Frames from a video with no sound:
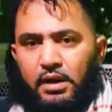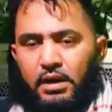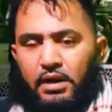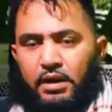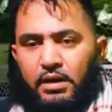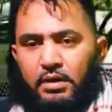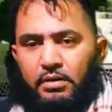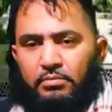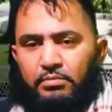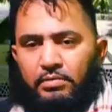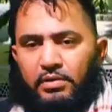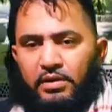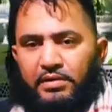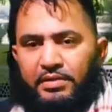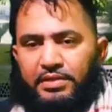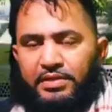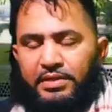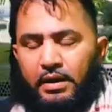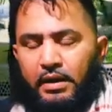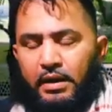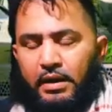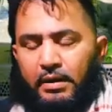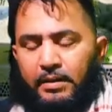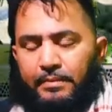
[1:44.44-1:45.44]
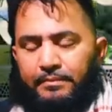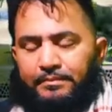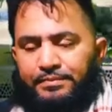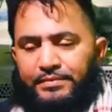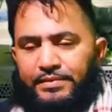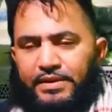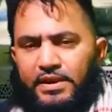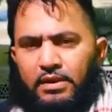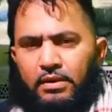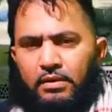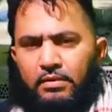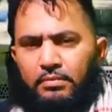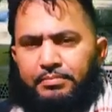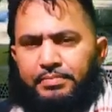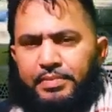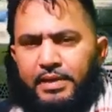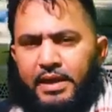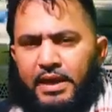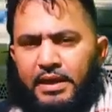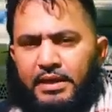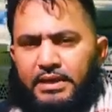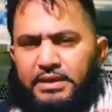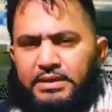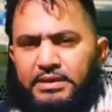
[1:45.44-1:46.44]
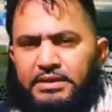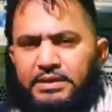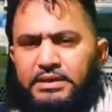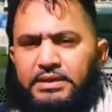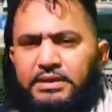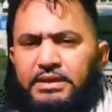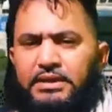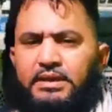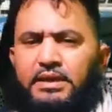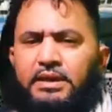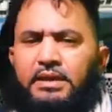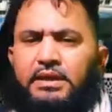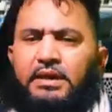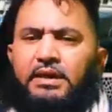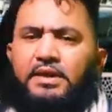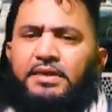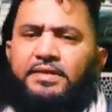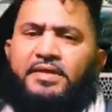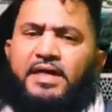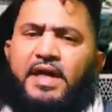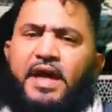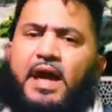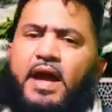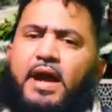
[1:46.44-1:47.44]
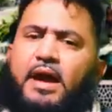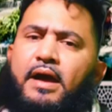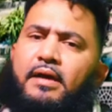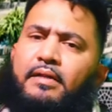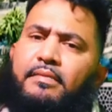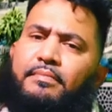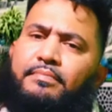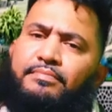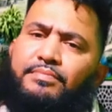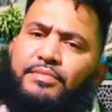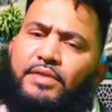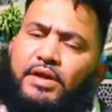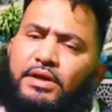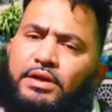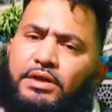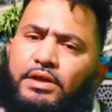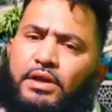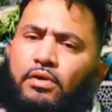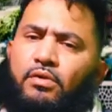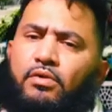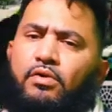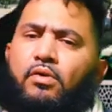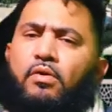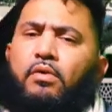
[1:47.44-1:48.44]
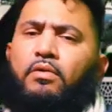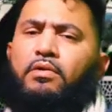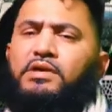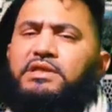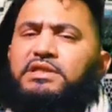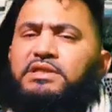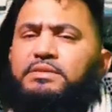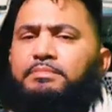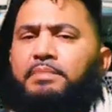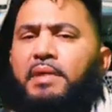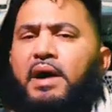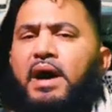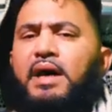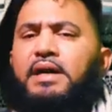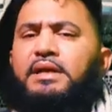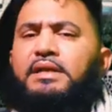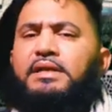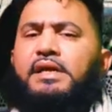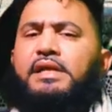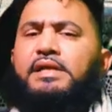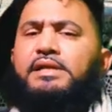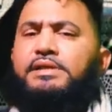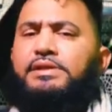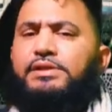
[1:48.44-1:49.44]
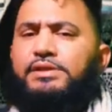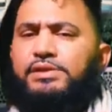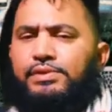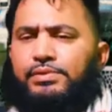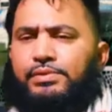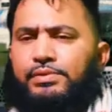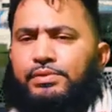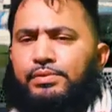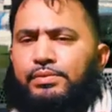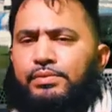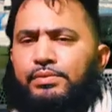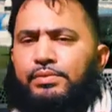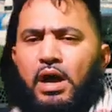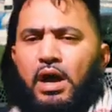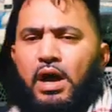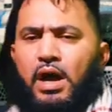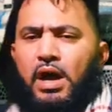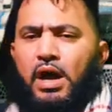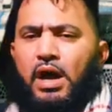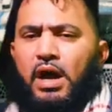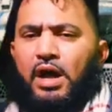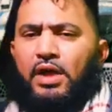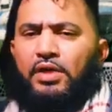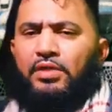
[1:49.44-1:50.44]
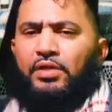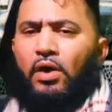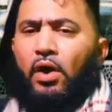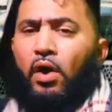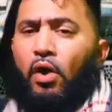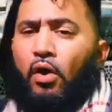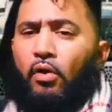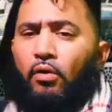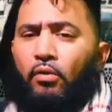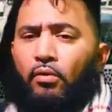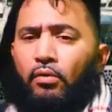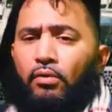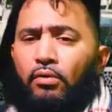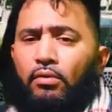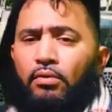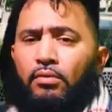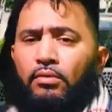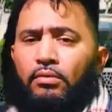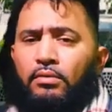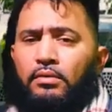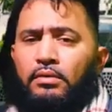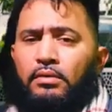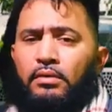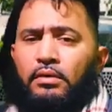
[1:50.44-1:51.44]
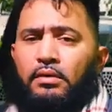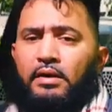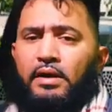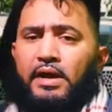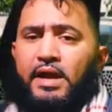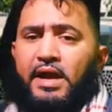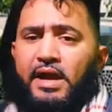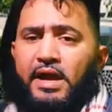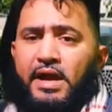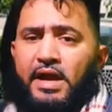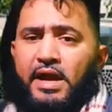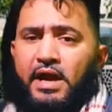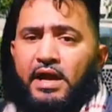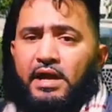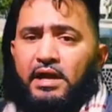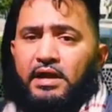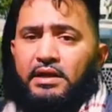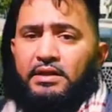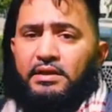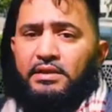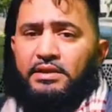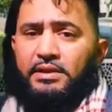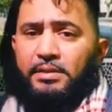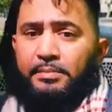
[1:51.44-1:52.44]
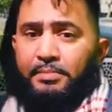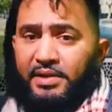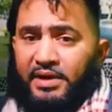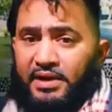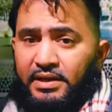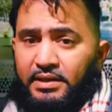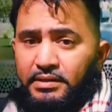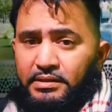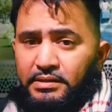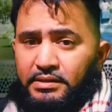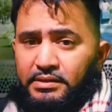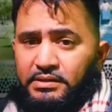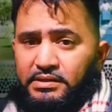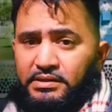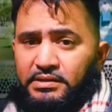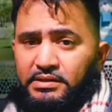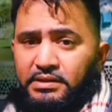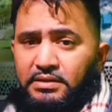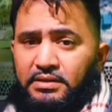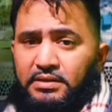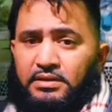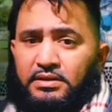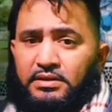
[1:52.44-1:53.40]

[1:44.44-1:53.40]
um, with um, you know pegs that you know corresponded to uh, the hole and the pins